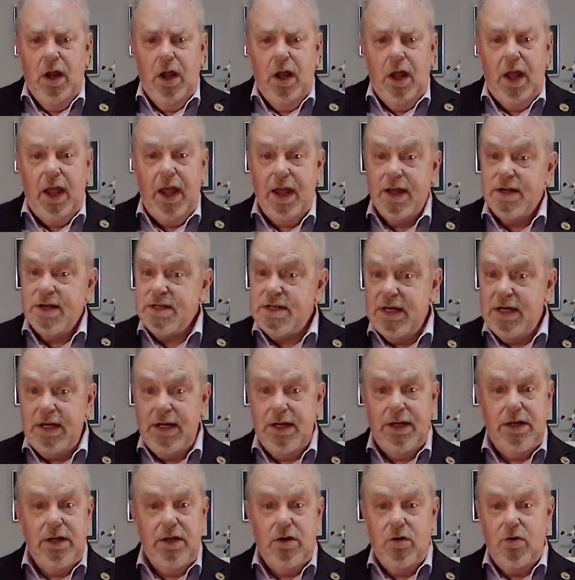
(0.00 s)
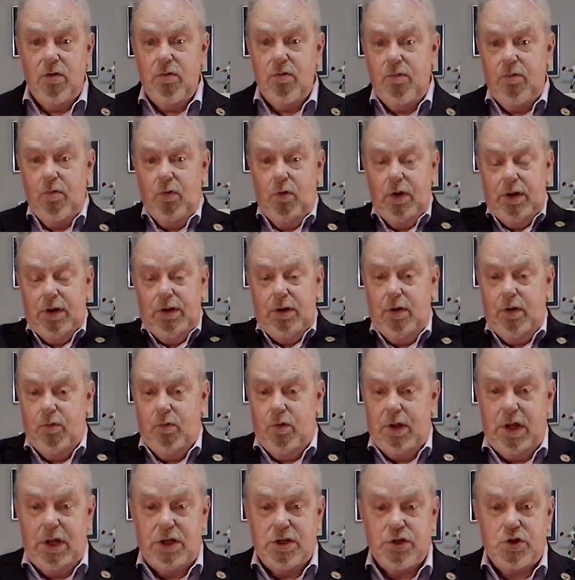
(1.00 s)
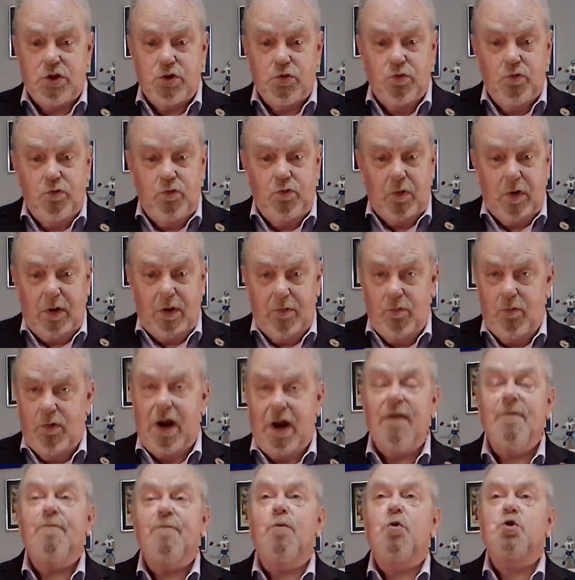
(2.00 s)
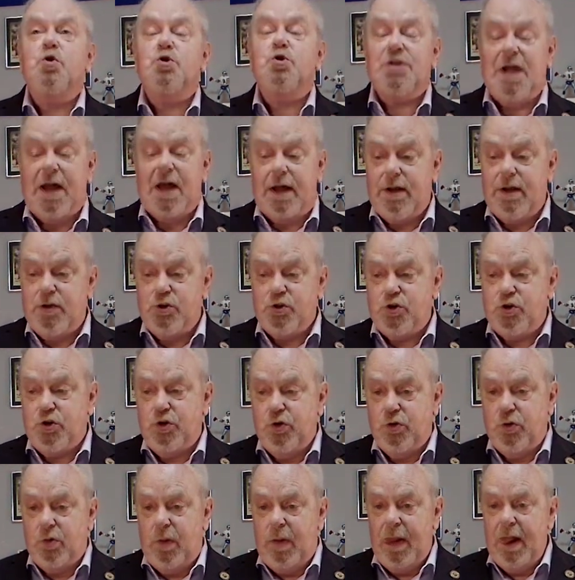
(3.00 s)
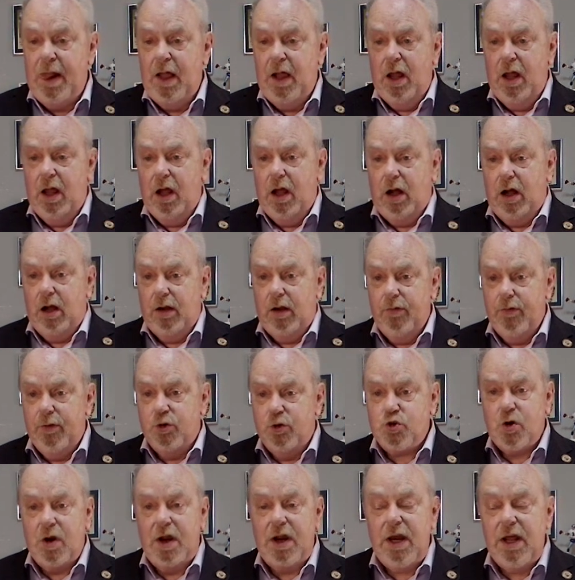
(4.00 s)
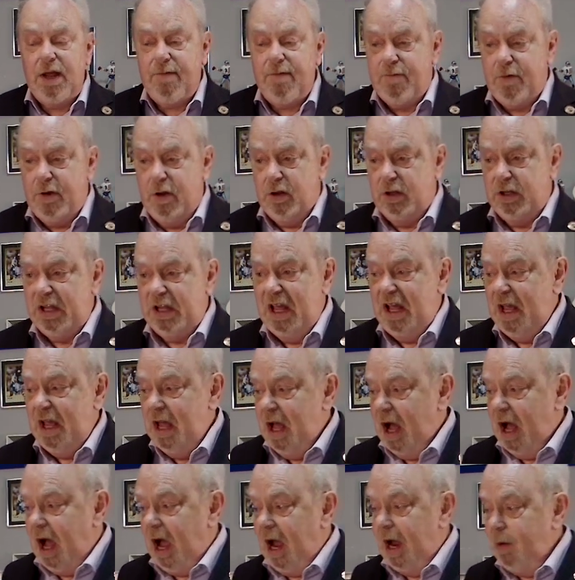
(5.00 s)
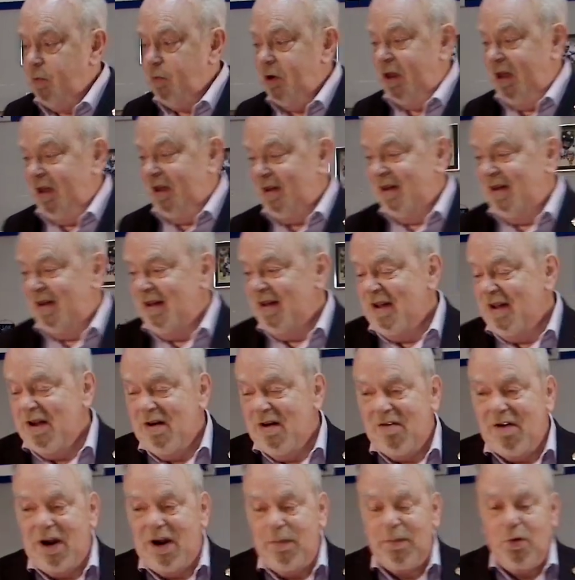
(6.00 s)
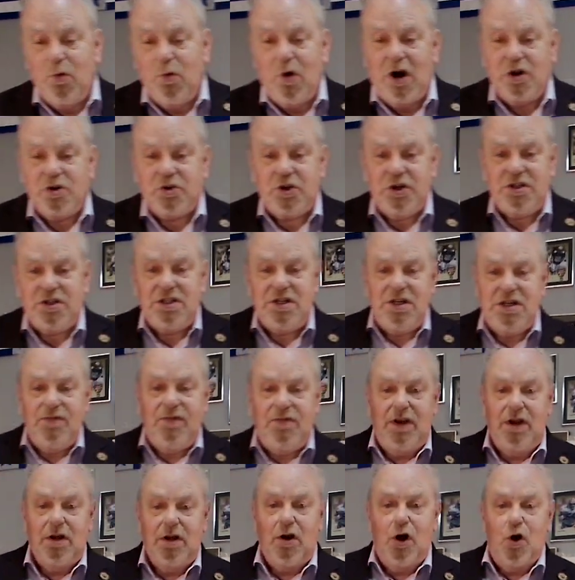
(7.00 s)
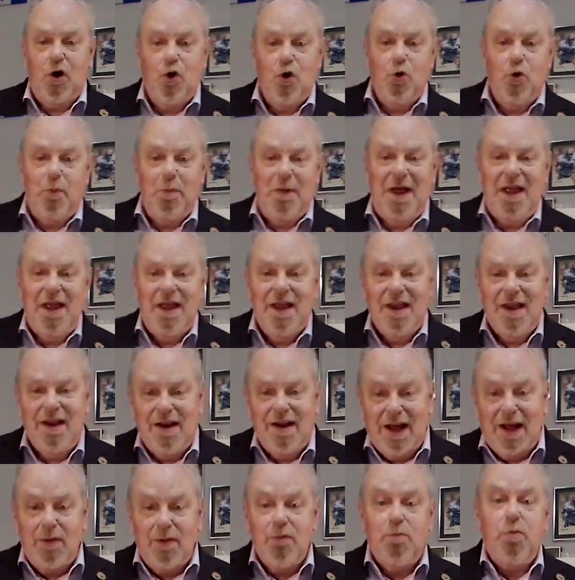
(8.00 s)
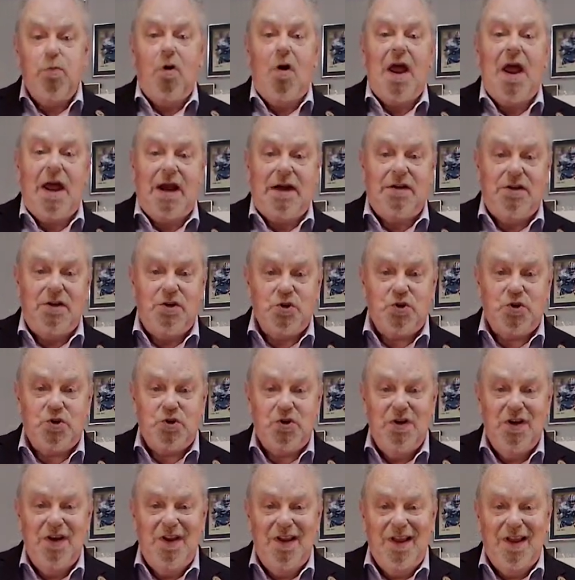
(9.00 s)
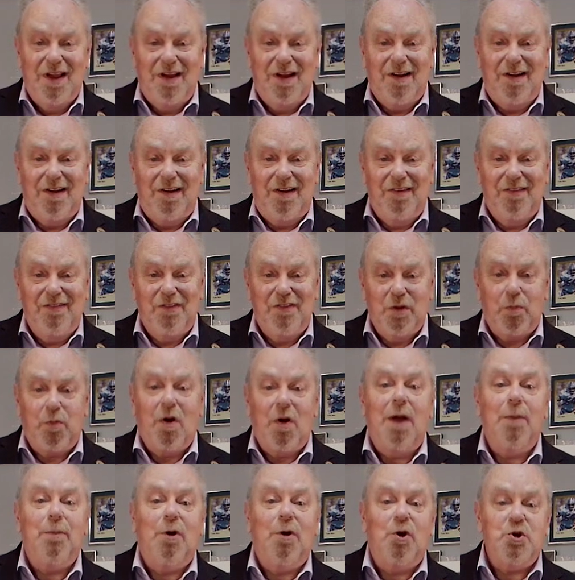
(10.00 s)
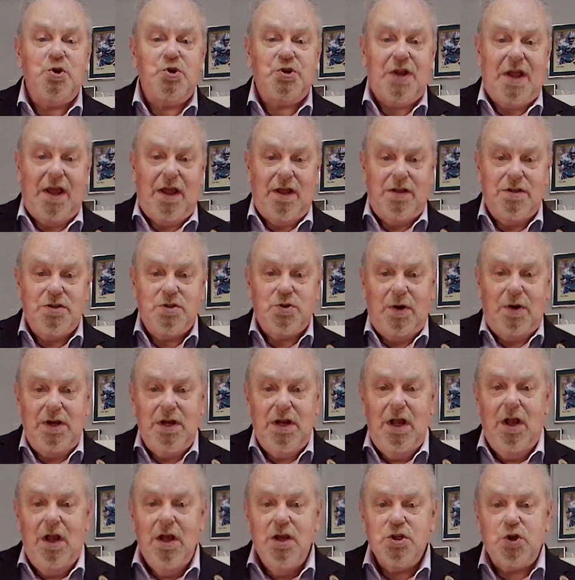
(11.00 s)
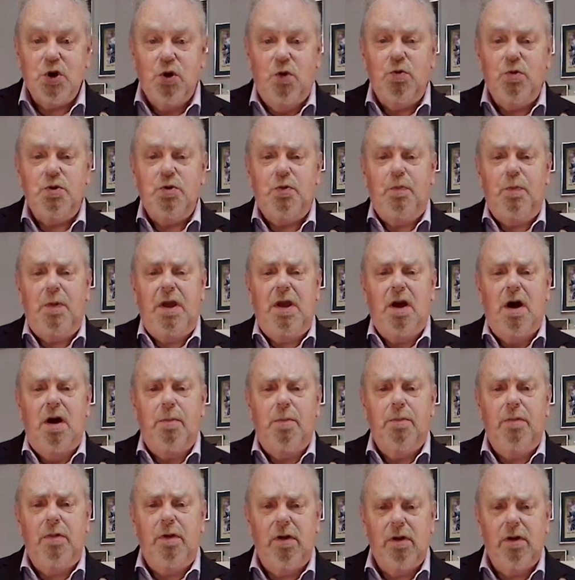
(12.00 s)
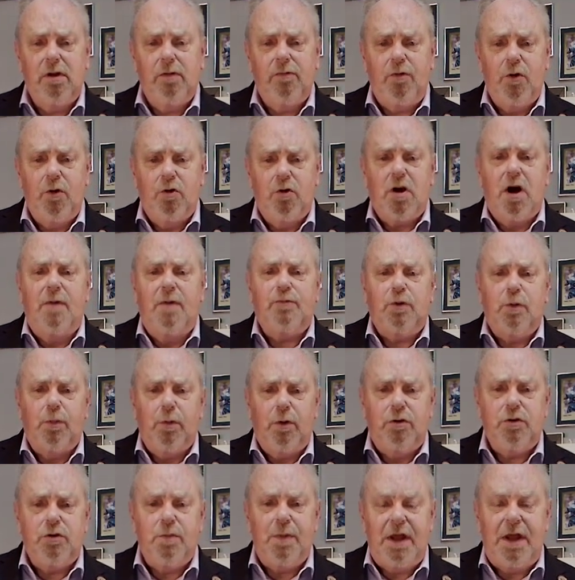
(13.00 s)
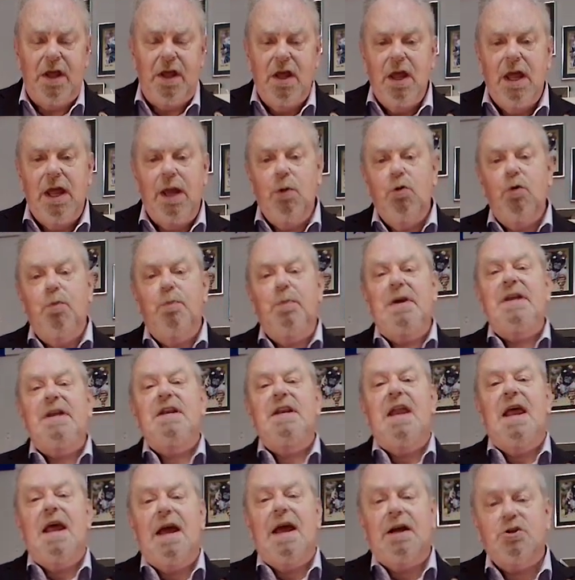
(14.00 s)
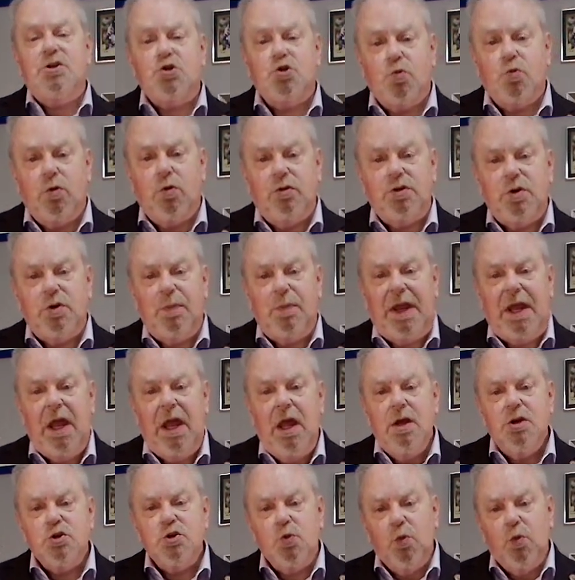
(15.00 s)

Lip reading: And, you know, when I first got into the training field, I'd be watching TV at home and I would practice the primary stance, right? So it would feel comfortable to me. It would be natural to me. So